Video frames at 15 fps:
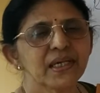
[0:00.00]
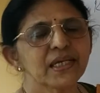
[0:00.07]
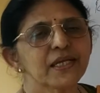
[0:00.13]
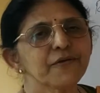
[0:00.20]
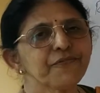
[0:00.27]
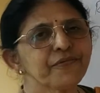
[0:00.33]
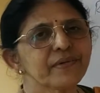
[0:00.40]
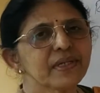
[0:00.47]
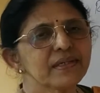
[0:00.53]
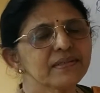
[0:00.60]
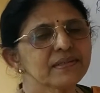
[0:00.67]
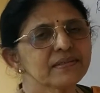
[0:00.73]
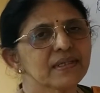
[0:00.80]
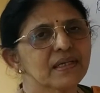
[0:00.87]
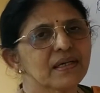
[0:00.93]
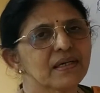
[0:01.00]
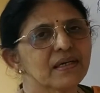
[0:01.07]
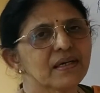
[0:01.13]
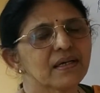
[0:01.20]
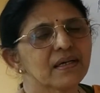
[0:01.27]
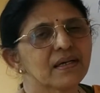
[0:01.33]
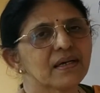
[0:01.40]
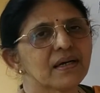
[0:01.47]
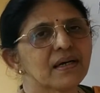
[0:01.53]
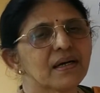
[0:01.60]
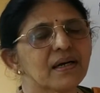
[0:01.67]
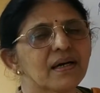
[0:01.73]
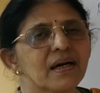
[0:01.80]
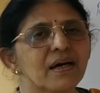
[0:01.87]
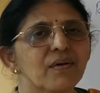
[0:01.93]
If it is
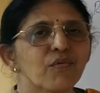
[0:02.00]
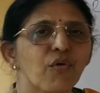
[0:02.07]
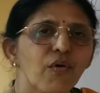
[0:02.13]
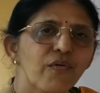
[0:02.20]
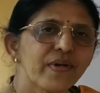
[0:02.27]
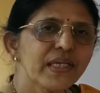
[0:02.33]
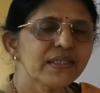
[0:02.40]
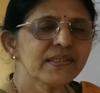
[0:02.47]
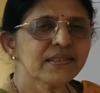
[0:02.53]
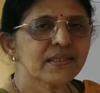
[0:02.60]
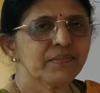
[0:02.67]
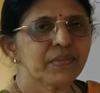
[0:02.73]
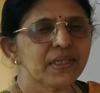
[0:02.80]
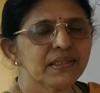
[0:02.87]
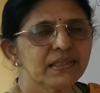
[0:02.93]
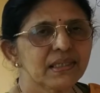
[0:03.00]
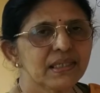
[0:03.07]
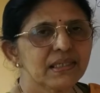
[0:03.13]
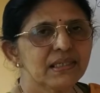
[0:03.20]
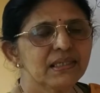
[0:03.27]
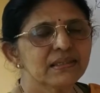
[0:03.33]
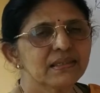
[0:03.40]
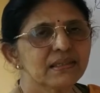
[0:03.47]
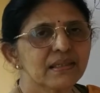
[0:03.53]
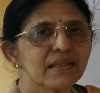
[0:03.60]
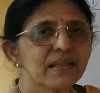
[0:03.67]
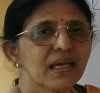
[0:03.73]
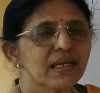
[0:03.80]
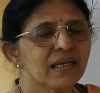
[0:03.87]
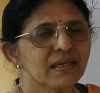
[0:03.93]
overestimated,
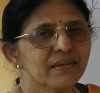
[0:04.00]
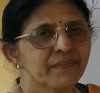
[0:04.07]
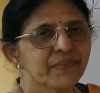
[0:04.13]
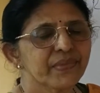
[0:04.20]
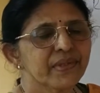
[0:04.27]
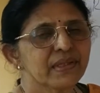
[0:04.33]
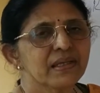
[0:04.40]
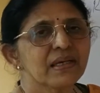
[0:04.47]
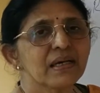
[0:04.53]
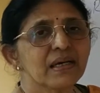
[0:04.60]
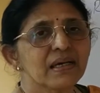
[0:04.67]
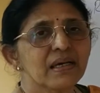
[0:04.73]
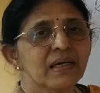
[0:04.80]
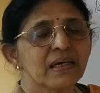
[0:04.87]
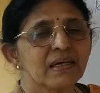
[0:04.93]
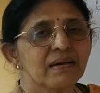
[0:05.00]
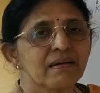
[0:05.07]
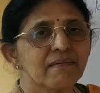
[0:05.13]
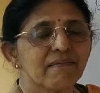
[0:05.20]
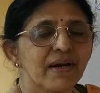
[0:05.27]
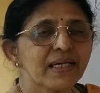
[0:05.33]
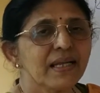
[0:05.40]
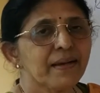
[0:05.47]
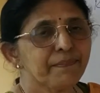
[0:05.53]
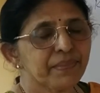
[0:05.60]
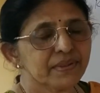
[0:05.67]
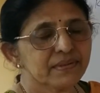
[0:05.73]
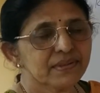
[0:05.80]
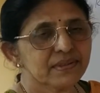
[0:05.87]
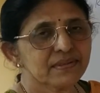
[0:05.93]
then what
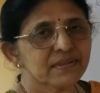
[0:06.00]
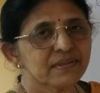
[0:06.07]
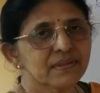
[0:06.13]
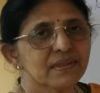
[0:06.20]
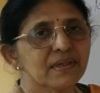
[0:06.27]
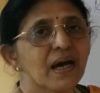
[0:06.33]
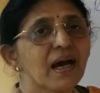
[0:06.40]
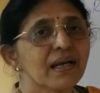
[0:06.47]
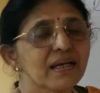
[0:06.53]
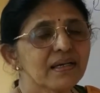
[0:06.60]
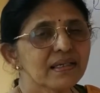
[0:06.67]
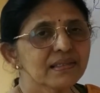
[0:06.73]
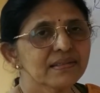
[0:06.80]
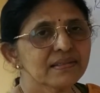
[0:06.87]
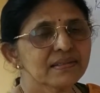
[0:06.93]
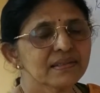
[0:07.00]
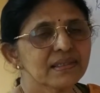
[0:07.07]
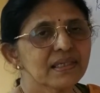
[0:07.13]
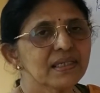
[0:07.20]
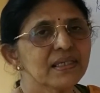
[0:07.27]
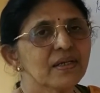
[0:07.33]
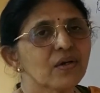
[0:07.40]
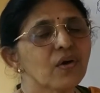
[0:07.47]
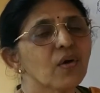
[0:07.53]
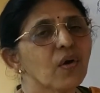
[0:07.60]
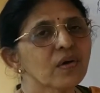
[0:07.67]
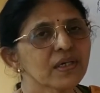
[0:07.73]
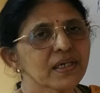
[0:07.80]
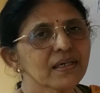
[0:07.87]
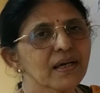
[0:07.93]
happens? Unnecessary
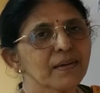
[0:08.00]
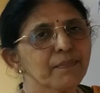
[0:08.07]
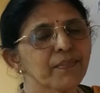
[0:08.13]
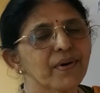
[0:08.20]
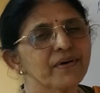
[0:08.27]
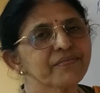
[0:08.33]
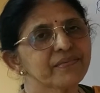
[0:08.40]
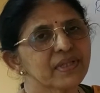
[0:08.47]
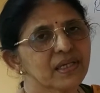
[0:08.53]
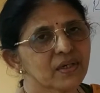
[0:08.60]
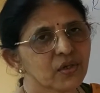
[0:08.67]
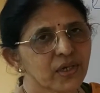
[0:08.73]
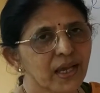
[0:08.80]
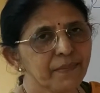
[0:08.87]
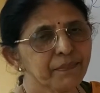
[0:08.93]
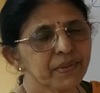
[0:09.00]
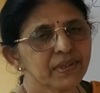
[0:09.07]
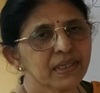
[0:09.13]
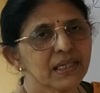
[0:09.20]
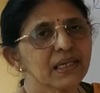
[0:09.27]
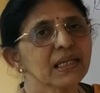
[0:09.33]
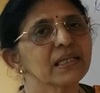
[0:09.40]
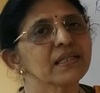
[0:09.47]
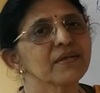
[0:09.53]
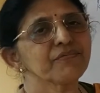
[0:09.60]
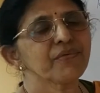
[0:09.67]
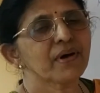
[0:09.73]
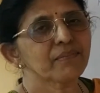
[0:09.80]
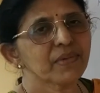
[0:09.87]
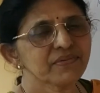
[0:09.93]
locking up of their capital in the
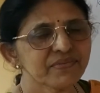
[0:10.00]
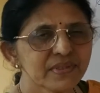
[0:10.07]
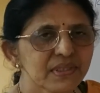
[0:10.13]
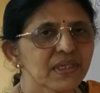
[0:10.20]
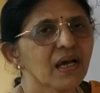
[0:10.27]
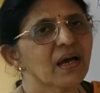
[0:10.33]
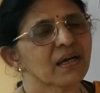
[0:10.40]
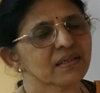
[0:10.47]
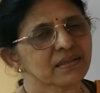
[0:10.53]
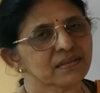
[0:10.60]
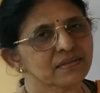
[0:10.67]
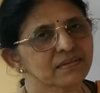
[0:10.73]
form of stock.